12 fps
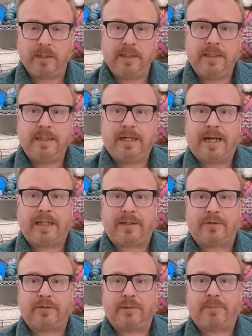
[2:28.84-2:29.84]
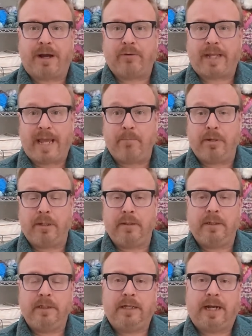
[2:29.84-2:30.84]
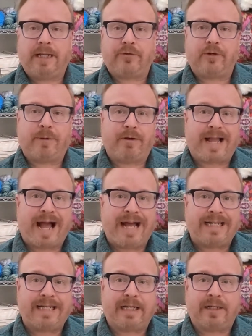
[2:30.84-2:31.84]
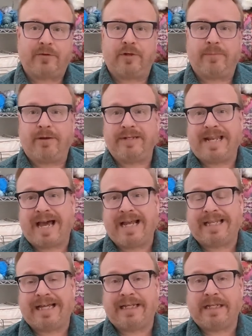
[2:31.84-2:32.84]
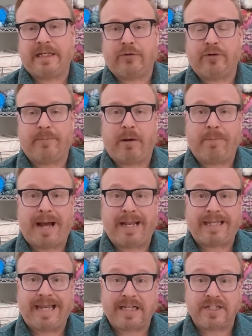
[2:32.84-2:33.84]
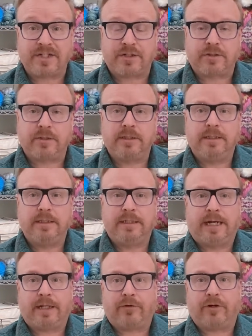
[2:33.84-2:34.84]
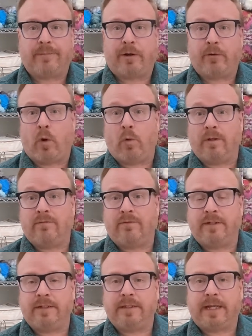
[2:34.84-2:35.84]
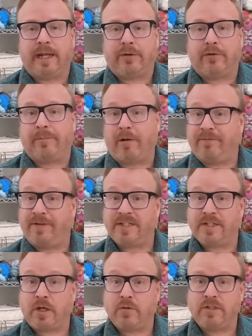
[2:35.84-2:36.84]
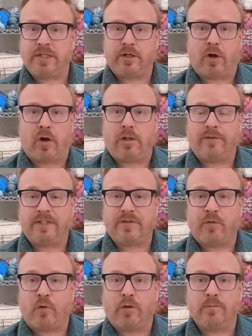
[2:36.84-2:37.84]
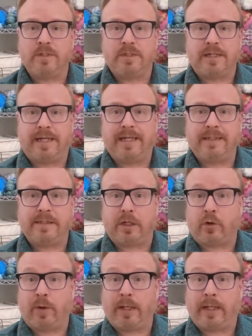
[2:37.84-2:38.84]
I learned about hemp. I learned about cotton. I learned about nylon. I learned about polyester. I learned about olefin. I learned about viscose in all of its forms, and acrylic.